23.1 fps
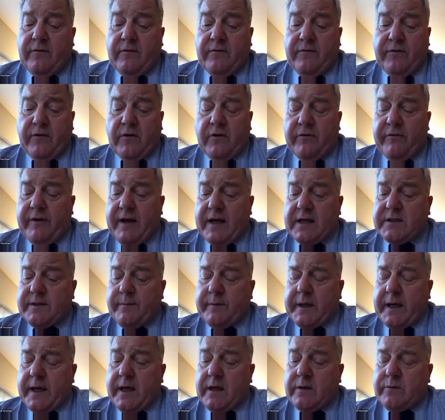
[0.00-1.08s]
for Wrexham
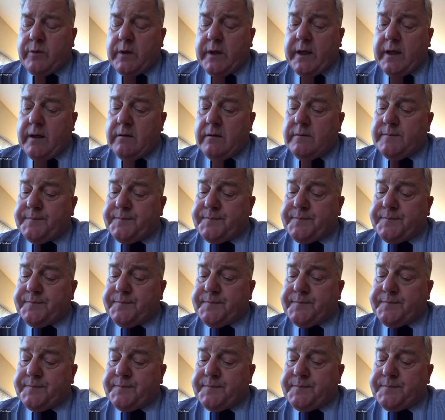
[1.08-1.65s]
Gateway,